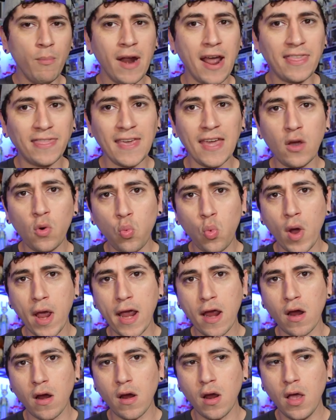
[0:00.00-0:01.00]
but I think
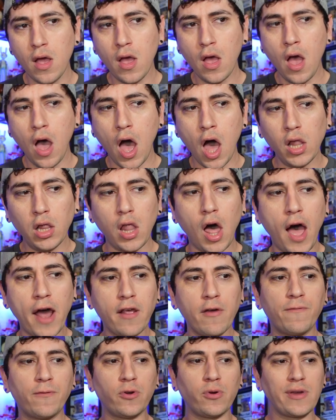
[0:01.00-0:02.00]
where a lot
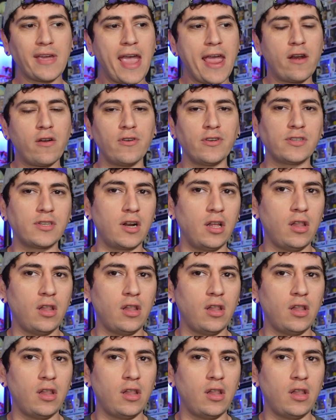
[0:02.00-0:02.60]
of creators